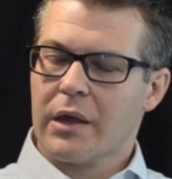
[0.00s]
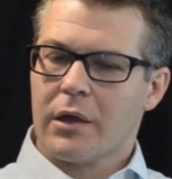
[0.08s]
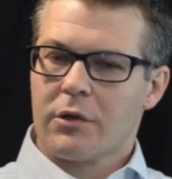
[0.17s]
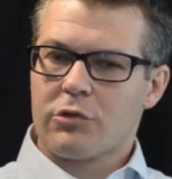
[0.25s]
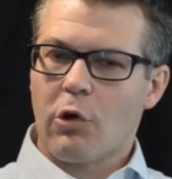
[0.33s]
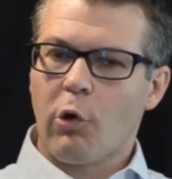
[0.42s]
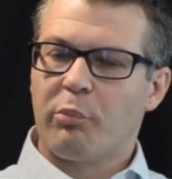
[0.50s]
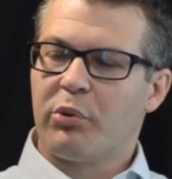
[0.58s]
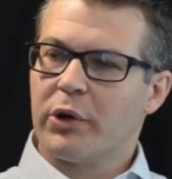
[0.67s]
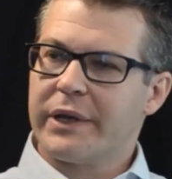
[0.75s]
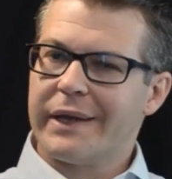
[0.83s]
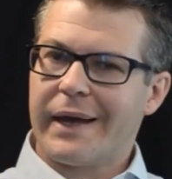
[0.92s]
So
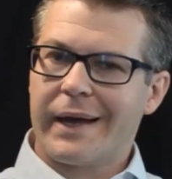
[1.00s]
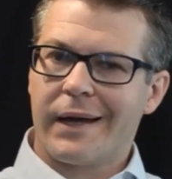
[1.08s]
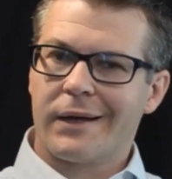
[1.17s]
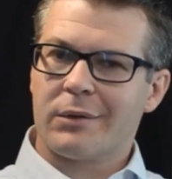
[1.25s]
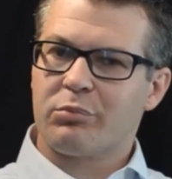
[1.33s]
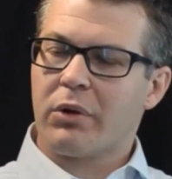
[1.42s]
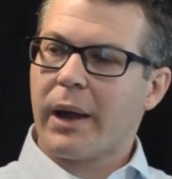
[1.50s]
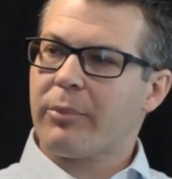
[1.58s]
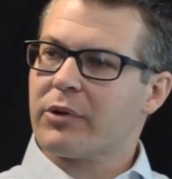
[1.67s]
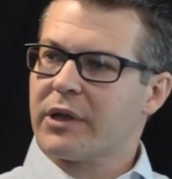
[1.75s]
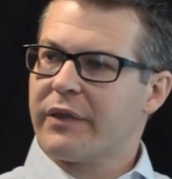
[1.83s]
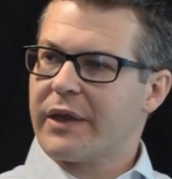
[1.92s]
put it on
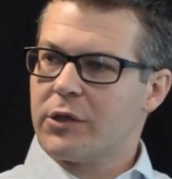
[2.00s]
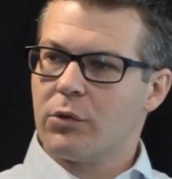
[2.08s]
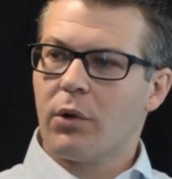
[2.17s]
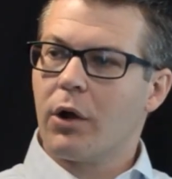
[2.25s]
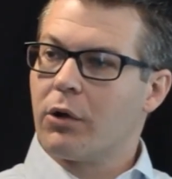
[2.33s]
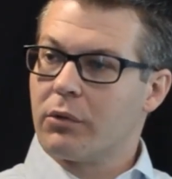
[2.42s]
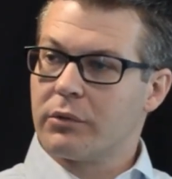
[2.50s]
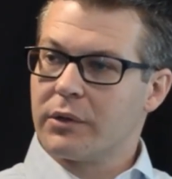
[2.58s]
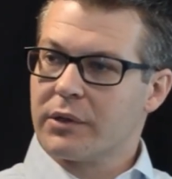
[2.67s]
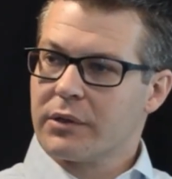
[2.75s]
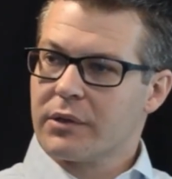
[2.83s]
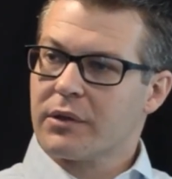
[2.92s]
property that you
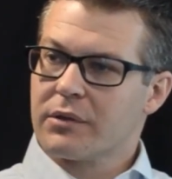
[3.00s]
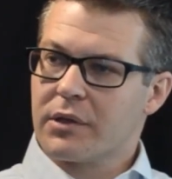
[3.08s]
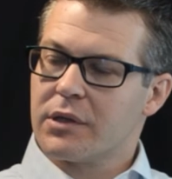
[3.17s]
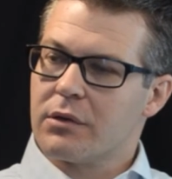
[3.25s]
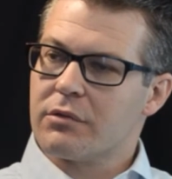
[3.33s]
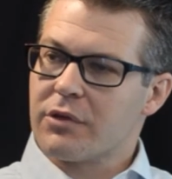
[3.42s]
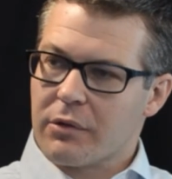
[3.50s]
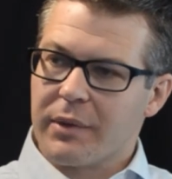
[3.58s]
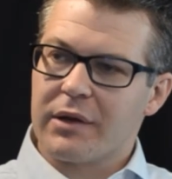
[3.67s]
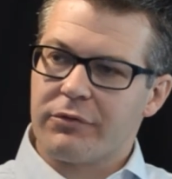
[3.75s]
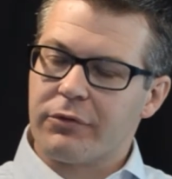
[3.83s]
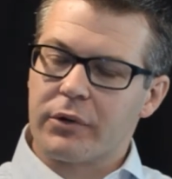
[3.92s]
own, to use our
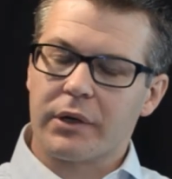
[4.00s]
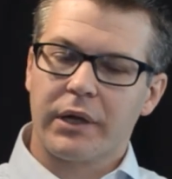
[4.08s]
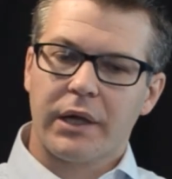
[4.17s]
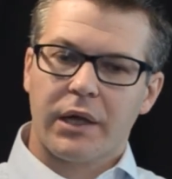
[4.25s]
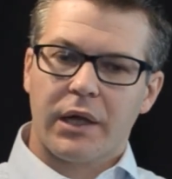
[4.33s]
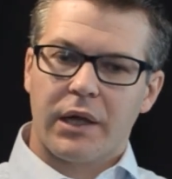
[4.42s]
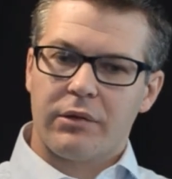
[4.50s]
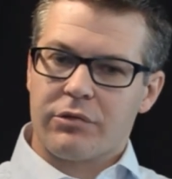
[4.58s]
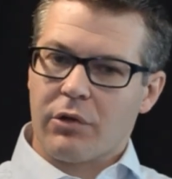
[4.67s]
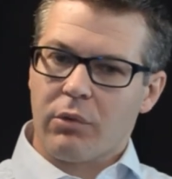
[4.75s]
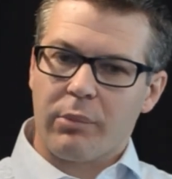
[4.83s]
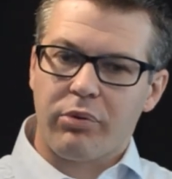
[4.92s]
metaphor. And
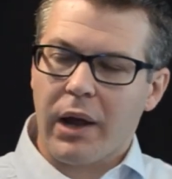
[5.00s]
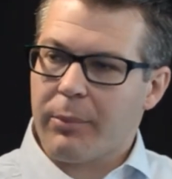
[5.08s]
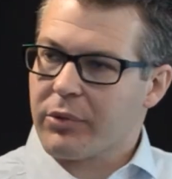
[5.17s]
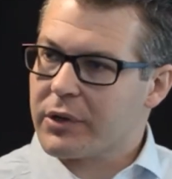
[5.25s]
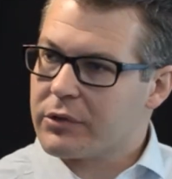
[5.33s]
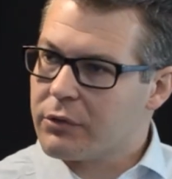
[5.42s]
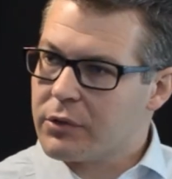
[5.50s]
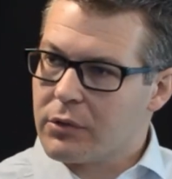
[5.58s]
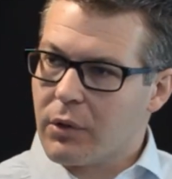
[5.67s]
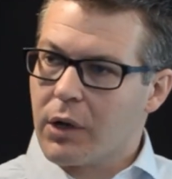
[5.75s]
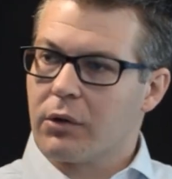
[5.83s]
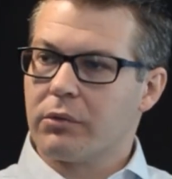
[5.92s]
so what property do
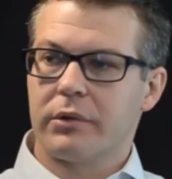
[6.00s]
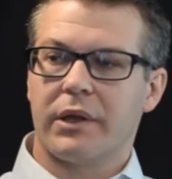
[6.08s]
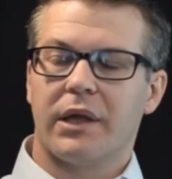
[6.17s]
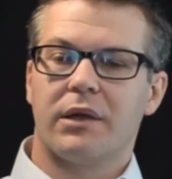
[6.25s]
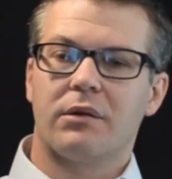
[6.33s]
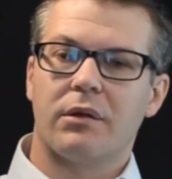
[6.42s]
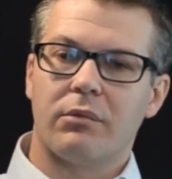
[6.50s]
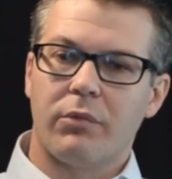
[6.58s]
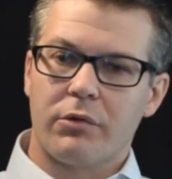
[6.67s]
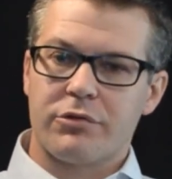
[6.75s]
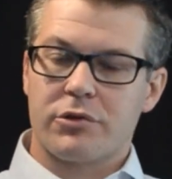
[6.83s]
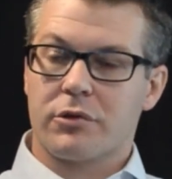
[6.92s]
you own? And
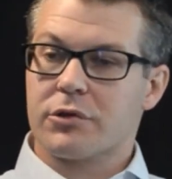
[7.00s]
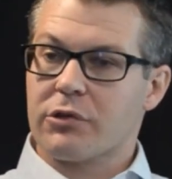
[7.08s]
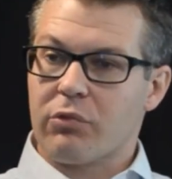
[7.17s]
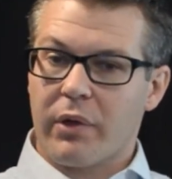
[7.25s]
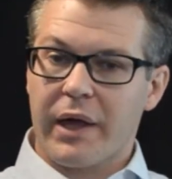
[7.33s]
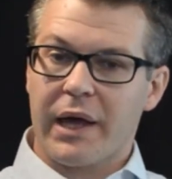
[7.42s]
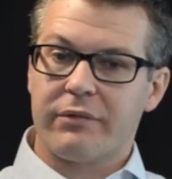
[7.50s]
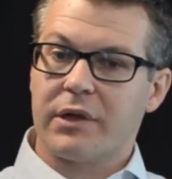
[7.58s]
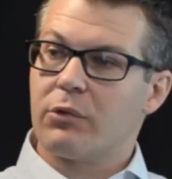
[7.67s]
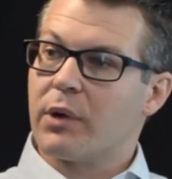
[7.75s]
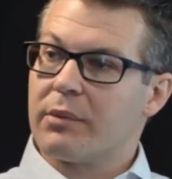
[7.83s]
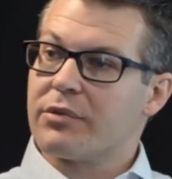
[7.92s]
most churches will have a
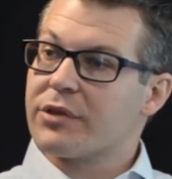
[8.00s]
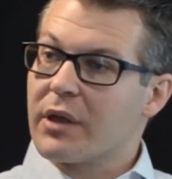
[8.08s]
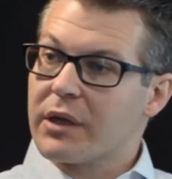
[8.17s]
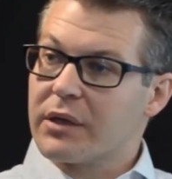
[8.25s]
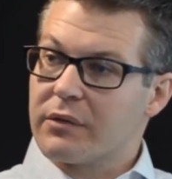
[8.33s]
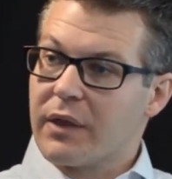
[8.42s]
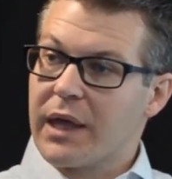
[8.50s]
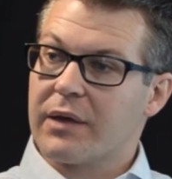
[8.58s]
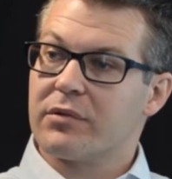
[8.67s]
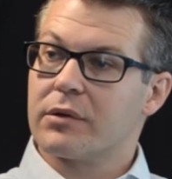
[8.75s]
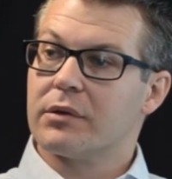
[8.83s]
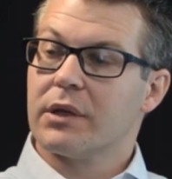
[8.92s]
website. They
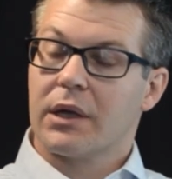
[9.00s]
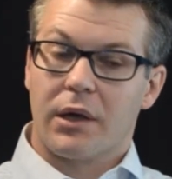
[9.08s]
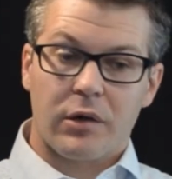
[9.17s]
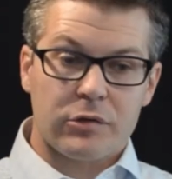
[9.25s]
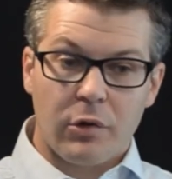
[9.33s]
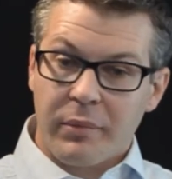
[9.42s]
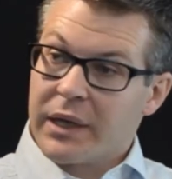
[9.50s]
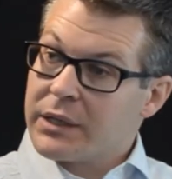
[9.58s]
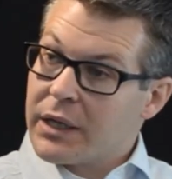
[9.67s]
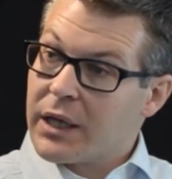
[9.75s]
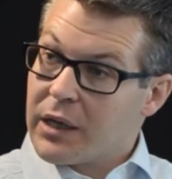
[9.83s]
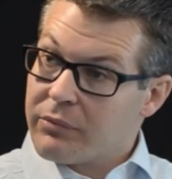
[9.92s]
have a domain
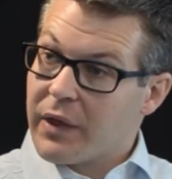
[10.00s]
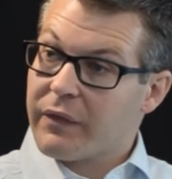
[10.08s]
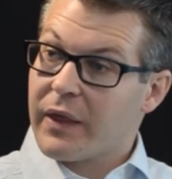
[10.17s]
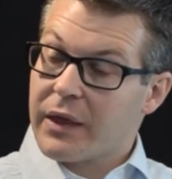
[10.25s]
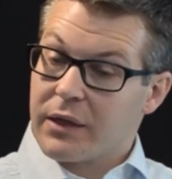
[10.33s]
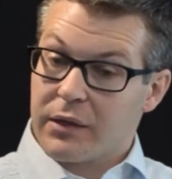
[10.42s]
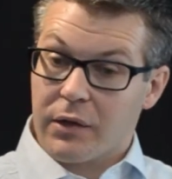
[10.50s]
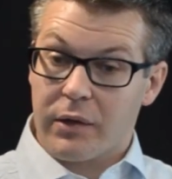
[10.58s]
name that they